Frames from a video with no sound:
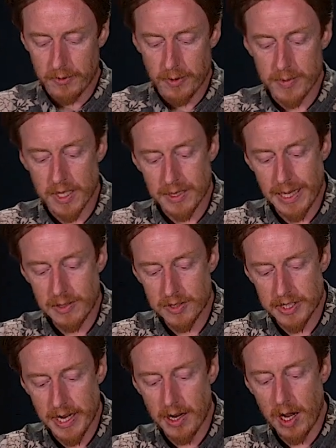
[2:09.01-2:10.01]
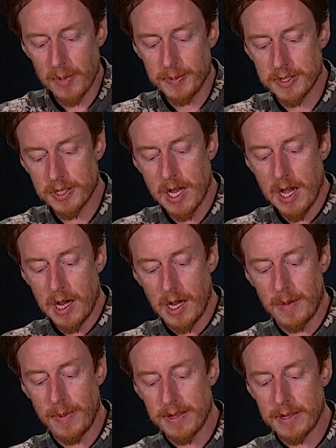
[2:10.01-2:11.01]
From the cloud SecOps,
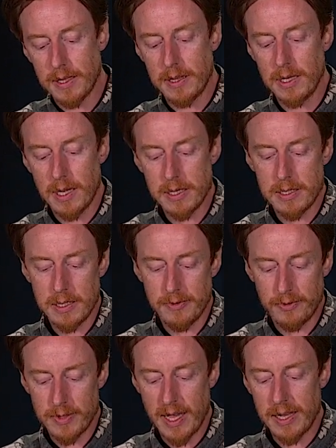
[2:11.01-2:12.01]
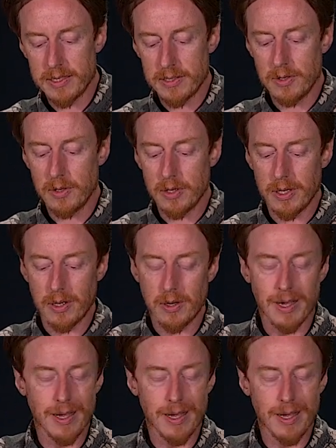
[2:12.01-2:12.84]
I think the idea for that is look